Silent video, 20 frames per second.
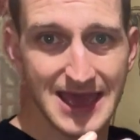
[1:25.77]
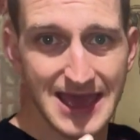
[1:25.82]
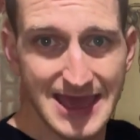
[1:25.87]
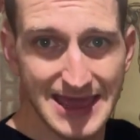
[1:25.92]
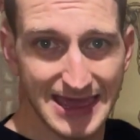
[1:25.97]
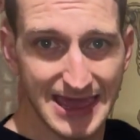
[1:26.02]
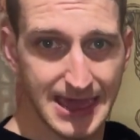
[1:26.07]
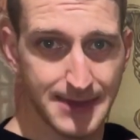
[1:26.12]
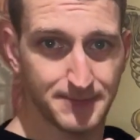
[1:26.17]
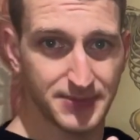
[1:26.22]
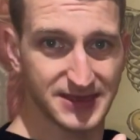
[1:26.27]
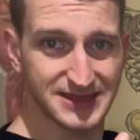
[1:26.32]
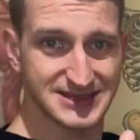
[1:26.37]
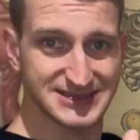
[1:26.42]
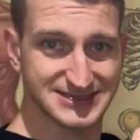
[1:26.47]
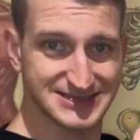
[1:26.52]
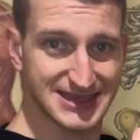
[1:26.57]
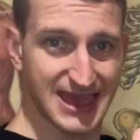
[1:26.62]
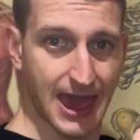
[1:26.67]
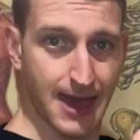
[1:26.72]
keeping the
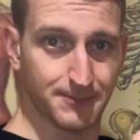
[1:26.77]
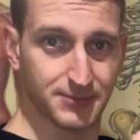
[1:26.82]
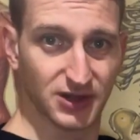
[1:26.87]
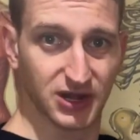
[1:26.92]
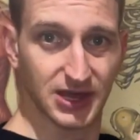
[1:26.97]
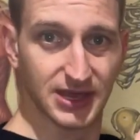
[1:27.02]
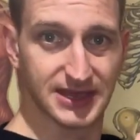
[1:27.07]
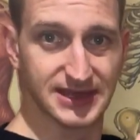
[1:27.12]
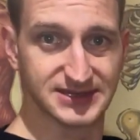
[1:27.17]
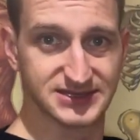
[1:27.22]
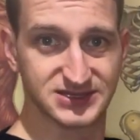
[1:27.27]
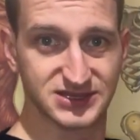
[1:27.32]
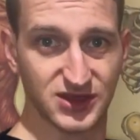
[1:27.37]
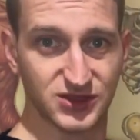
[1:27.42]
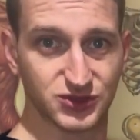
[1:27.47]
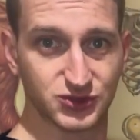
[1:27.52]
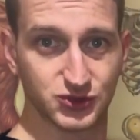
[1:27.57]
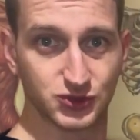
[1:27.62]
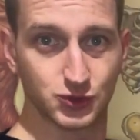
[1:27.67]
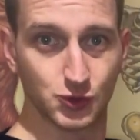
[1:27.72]
scapula against the
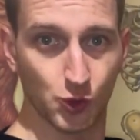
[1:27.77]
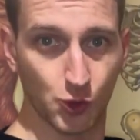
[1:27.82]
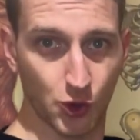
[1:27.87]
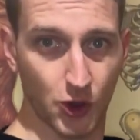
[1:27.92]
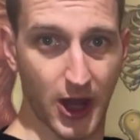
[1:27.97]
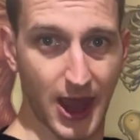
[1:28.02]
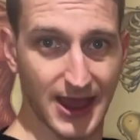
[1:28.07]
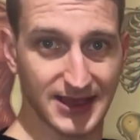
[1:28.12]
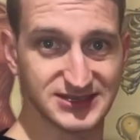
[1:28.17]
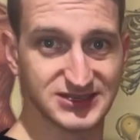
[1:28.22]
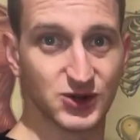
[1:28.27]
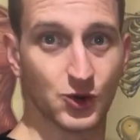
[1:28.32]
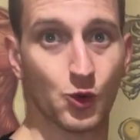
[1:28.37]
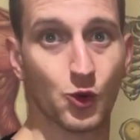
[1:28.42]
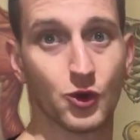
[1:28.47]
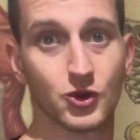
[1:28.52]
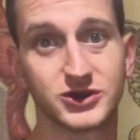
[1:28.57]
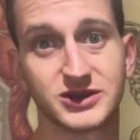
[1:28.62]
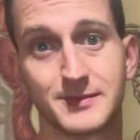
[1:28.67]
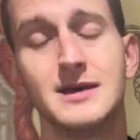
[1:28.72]
thorax in
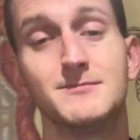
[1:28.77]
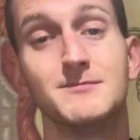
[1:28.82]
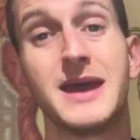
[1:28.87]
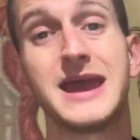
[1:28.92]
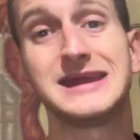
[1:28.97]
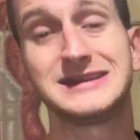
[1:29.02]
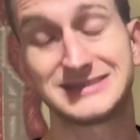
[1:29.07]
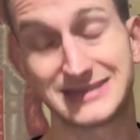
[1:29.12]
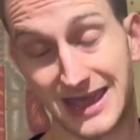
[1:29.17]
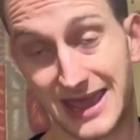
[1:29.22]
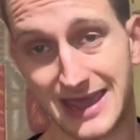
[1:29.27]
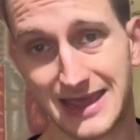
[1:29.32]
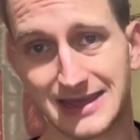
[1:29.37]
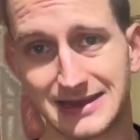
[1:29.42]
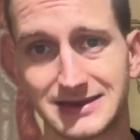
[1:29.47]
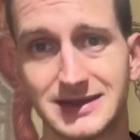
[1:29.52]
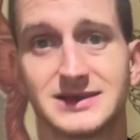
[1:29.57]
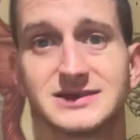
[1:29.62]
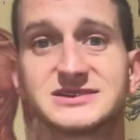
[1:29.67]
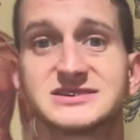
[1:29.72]
order to
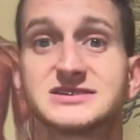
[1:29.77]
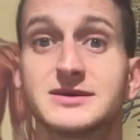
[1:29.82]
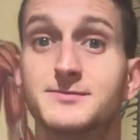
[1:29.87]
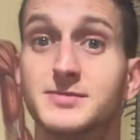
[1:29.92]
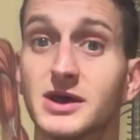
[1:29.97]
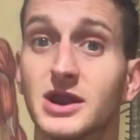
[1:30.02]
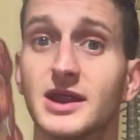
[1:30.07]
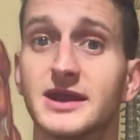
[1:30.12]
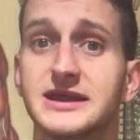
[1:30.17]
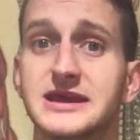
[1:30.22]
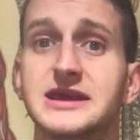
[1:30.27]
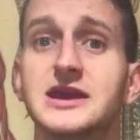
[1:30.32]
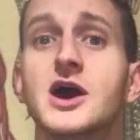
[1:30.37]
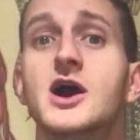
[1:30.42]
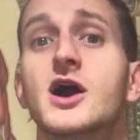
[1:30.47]
maintain stability